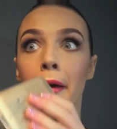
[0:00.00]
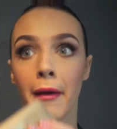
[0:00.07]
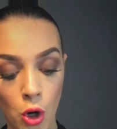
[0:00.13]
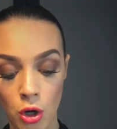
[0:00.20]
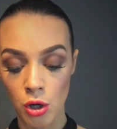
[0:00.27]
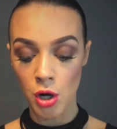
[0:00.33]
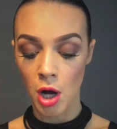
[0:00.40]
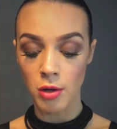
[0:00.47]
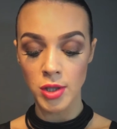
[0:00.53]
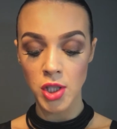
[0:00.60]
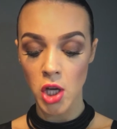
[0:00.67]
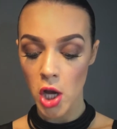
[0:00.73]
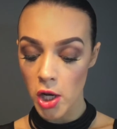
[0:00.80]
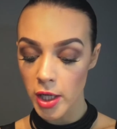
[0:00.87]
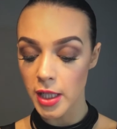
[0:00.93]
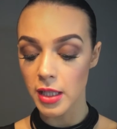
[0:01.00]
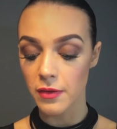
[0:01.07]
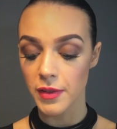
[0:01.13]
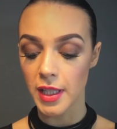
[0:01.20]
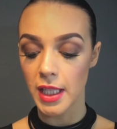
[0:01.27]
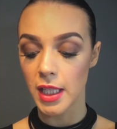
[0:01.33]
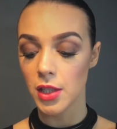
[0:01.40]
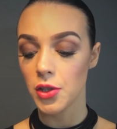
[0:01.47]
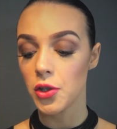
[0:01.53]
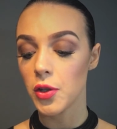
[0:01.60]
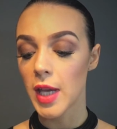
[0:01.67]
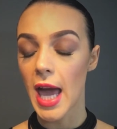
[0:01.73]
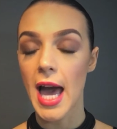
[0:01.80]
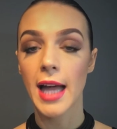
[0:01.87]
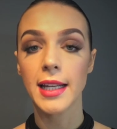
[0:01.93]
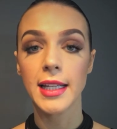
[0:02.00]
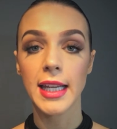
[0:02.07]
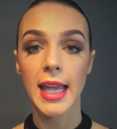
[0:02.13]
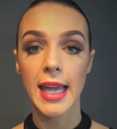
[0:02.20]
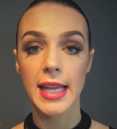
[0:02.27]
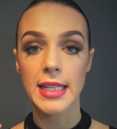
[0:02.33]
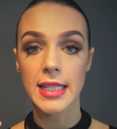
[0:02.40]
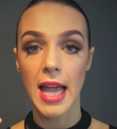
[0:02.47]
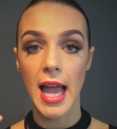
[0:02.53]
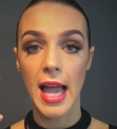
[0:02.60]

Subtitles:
Or alternatively, you can get